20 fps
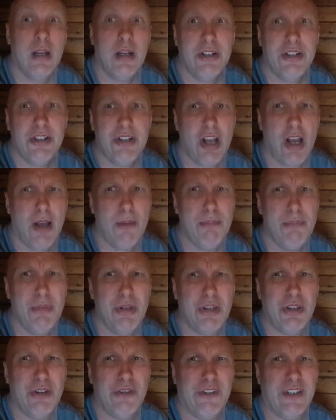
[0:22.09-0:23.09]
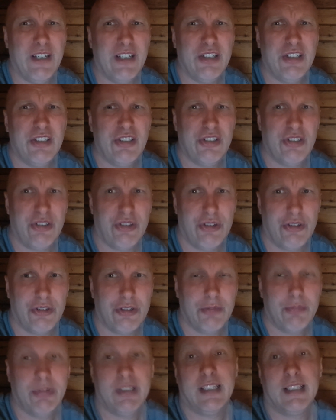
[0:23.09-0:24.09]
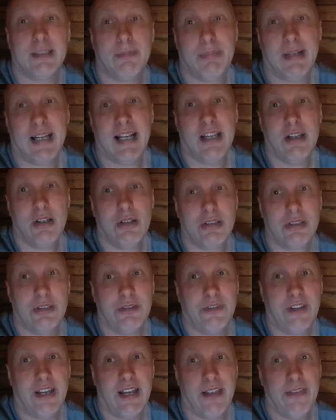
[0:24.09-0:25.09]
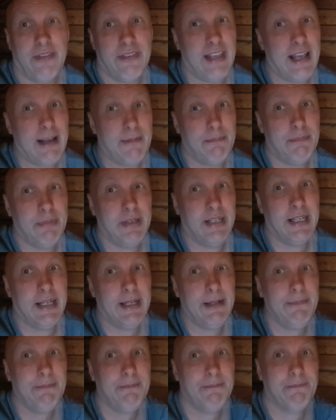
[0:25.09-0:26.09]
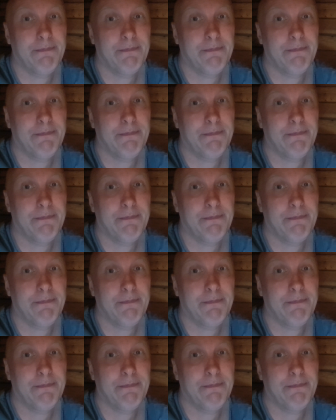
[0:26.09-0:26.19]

It's not a movie as such, but it's a biography, that being